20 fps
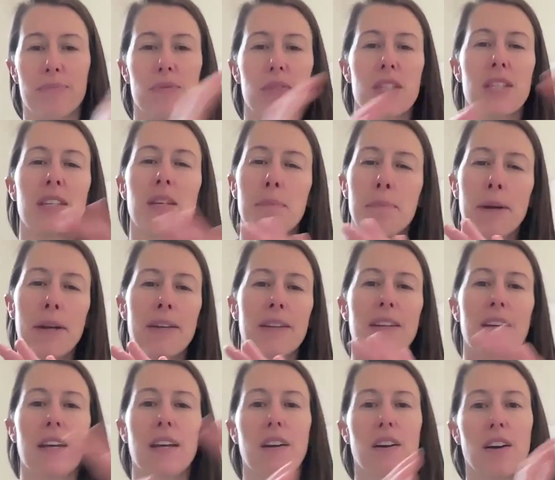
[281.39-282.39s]

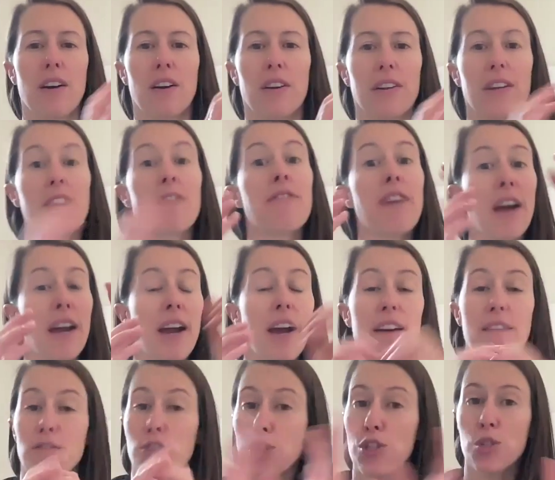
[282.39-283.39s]
depending on if I
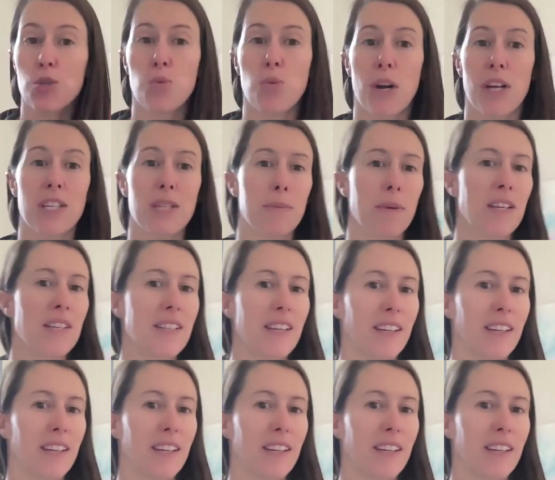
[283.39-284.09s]
have just white space.